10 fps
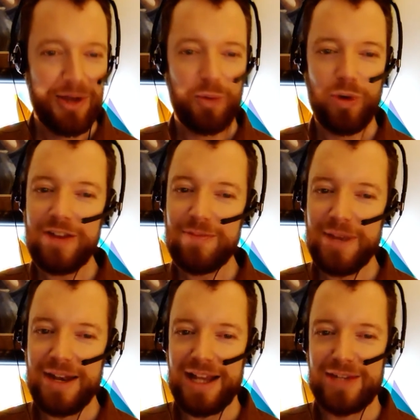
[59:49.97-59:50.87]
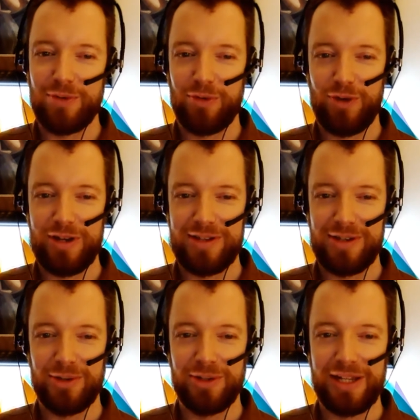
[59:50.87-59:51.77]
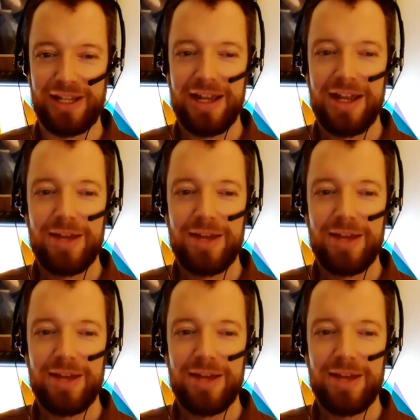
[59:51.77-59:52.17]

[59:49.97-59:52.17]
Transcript: would have been nice for friends only,